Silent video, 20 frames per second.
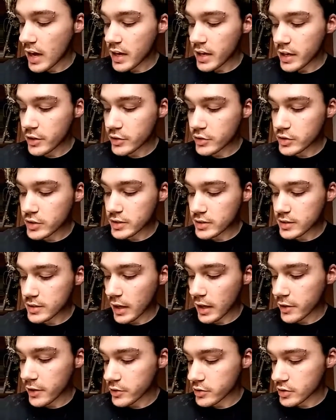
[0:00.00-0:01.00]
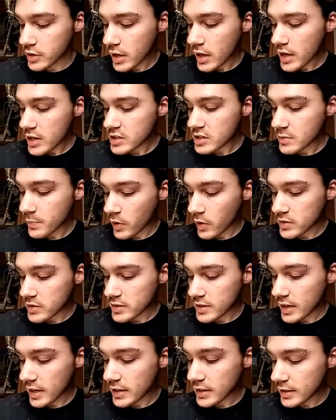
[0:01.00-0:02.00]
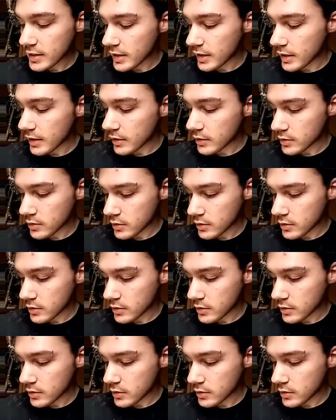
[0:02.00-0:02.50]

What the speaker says: inner desires, spontaneity,